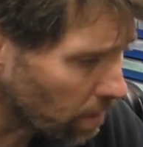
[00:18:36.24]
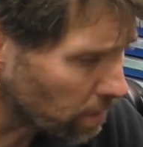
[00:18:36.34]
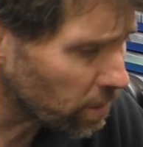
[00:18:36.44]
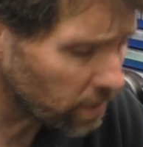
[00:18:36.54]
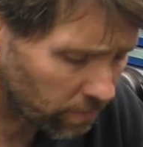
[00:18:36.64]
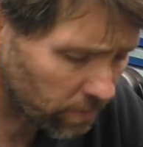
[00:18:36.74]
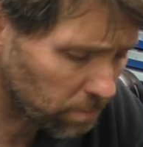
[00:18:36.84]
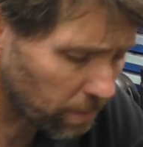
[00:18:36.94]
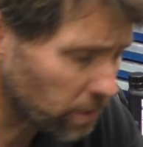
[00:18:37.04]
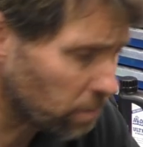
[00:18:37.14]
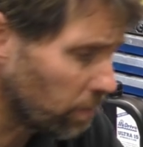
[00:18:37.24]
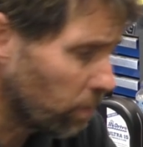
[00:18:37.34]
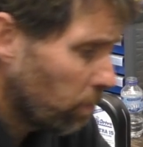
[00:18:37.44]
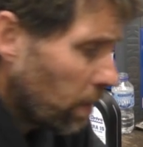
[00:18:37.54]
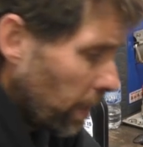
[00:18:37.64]
I'm just going to give this bench a bit
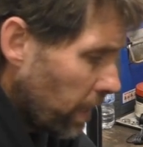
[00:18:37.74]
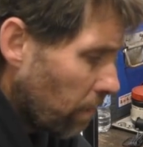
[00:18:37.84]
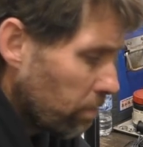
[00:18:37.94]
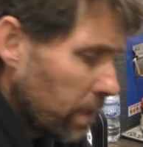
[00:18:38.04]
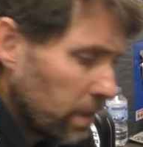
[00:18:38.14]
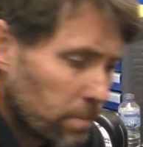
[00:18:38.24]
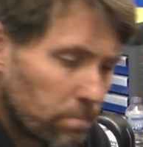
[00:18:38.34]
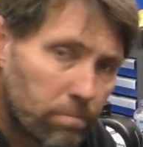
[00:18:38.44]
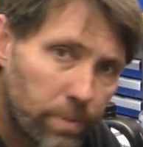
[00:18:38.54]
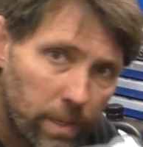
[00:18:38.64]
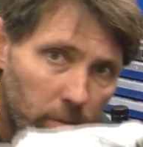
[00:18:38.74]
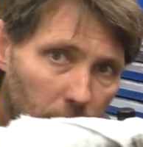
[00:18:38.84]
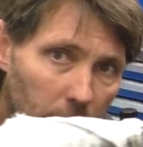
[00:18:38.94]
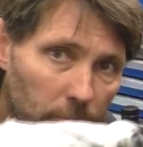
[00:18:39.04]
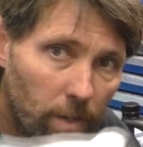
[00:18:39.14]
of a clean up. It's pretty
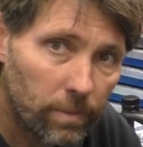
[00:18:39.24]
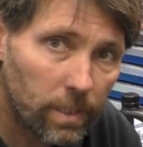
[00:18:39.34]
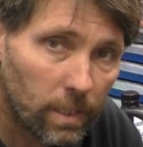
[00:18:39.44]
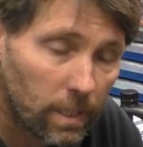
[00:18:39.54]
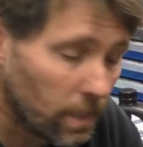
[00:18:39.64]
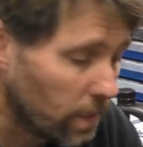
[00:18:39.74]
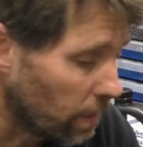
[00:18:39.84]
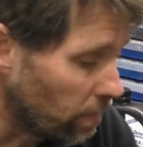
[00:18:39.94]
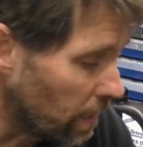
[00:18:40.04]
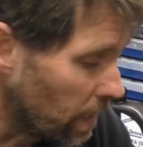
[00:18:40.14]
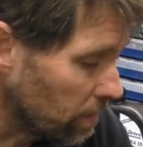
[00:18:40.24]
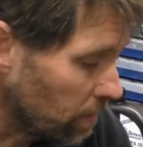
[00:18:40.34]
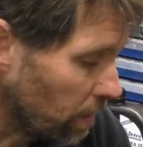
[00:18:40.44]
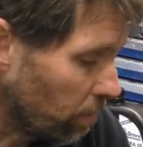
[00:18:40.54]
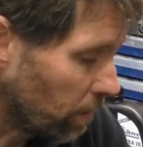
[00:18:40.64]
grubby at the moment, and the
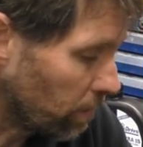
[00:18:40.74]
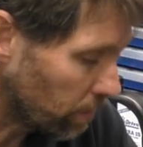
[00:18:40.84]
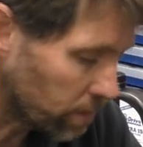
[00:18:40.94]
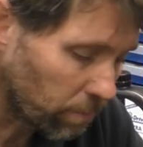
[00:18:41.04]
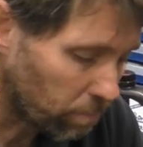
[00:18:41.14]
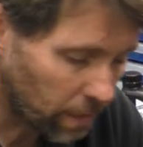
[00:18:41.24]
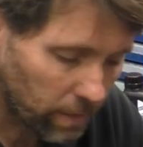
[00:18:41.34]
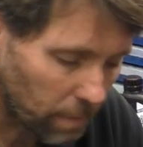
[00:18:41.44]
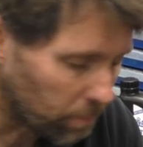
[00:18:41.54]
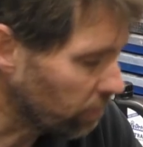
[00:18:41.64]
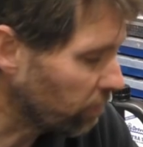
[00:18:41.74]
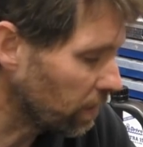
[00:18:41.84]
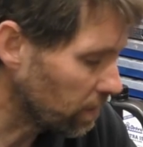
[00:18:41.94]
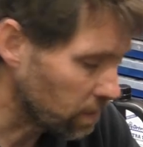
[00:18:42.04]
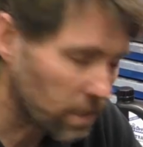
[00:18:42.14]
last thing you want to do is sort of pick that up on your
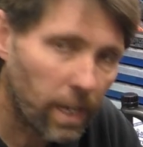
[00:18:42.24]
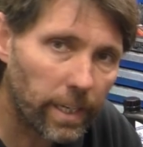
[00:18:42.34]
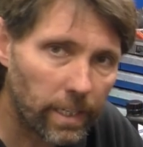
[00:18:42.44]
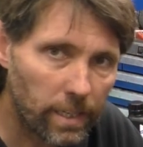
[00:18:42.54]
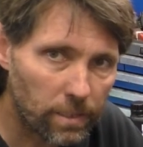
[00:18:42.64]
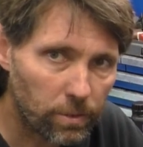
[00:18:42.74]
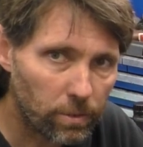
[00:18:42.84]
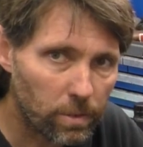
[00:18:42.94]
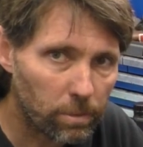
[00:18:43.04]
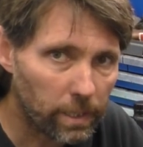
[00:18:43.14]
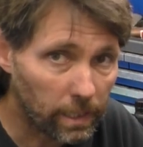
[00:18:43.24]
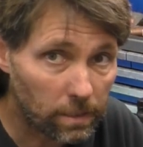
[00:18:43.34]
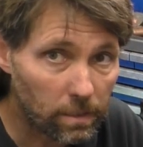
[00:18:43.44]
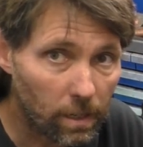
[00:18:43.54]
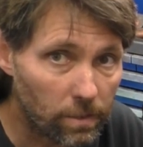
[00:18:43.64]
fingers and start getting that sort of debris
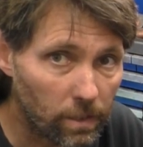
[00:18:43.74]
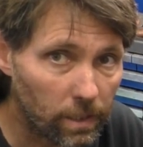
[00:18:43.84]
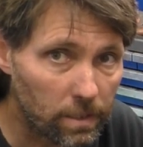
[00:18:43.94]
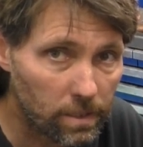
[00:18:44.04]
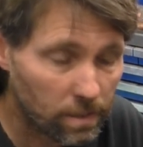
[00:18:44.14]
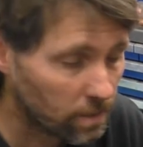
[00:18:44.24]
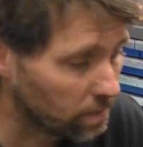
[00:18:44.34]
into the hydraulics.